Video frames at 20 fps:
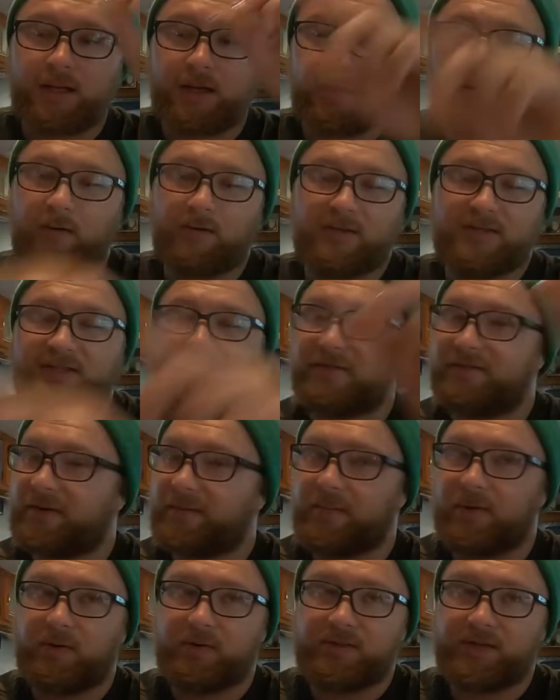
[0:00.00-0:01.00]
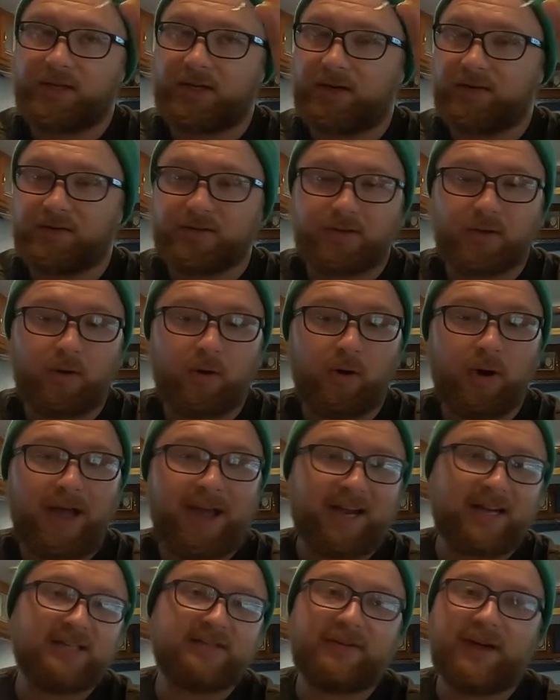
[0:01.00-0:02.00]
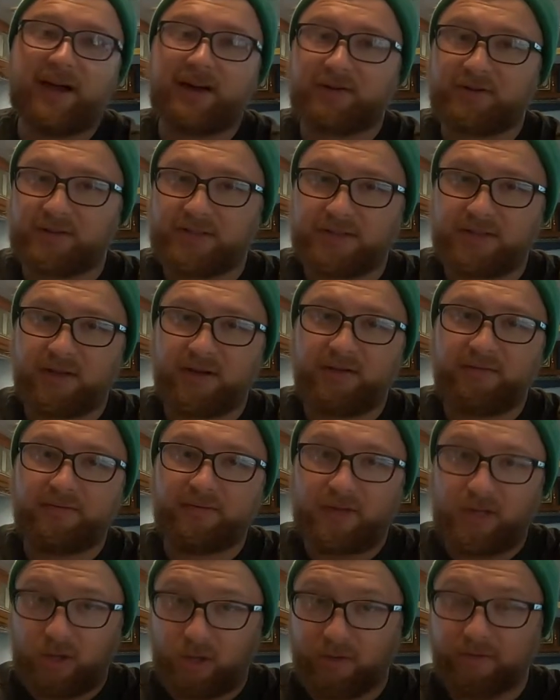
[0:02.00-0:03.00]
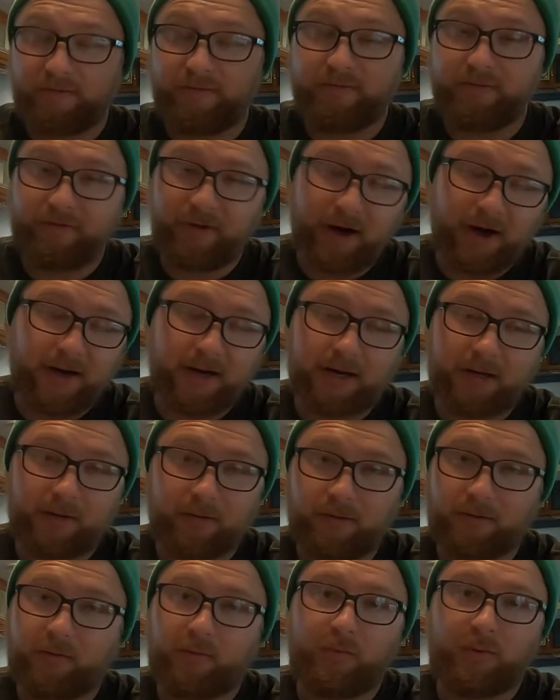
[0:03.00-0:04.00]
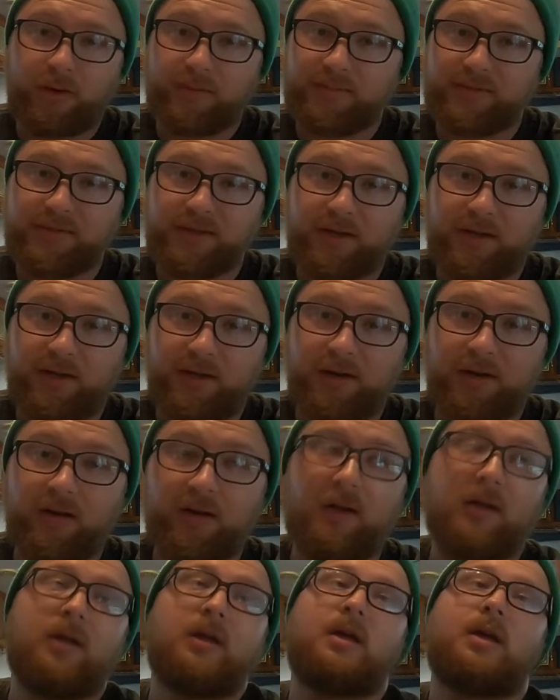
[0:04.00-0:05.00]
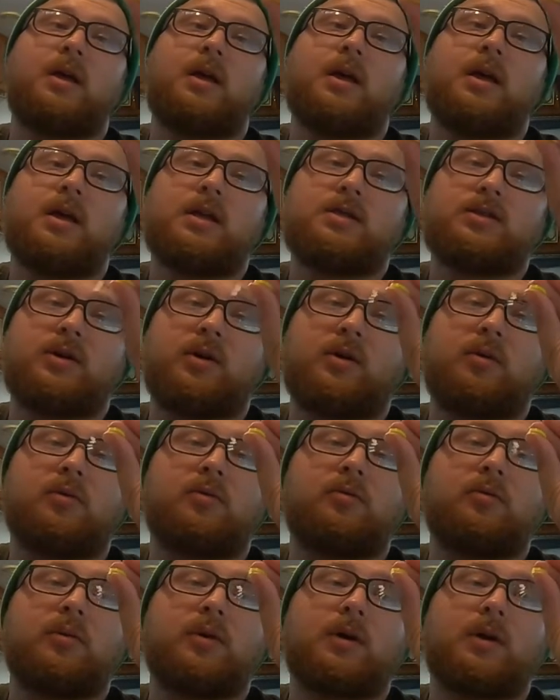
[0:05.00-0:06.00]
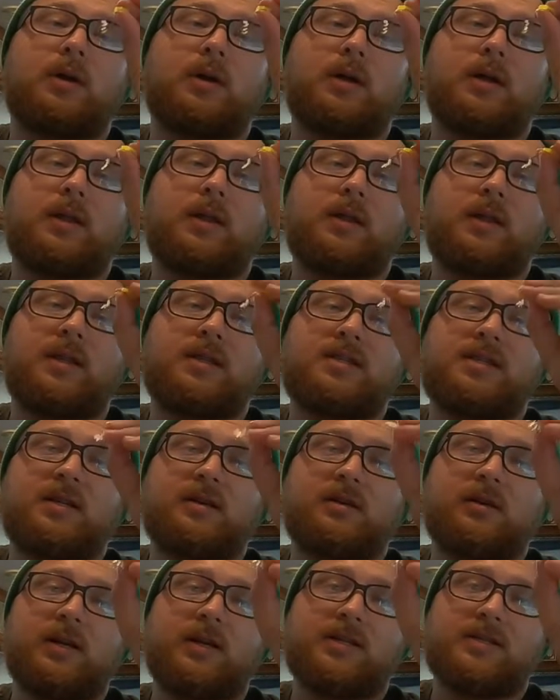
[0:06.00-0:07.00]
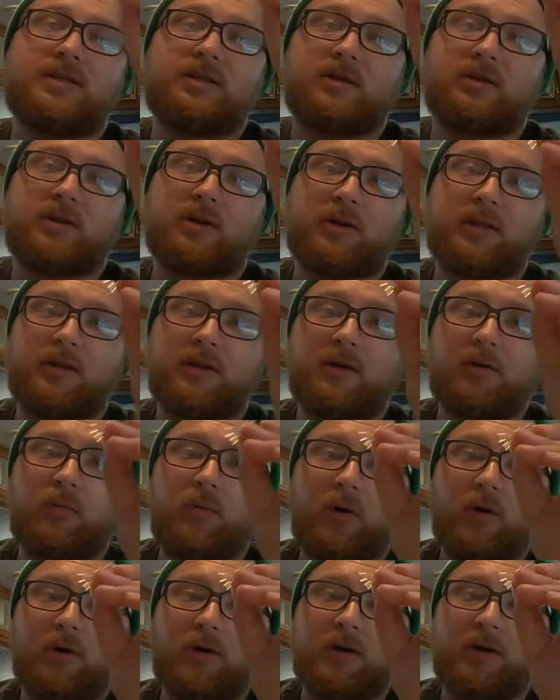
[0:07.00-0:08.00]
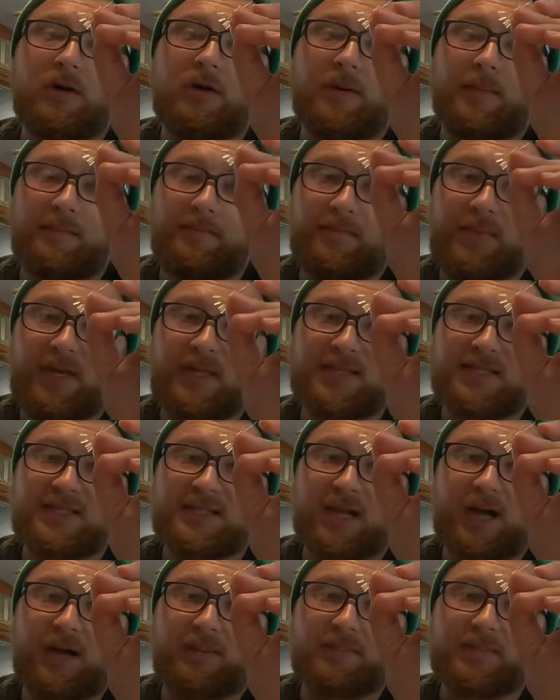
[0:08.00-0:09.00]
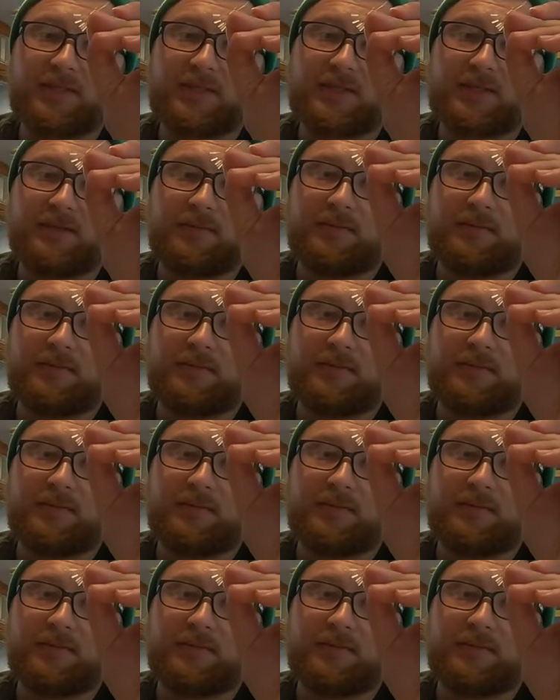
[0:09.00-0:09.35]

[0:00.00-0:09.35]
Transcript: All the stuff I'm using here is all X Factor stuff. You can find it on their website. So this here is their clear water bead stops,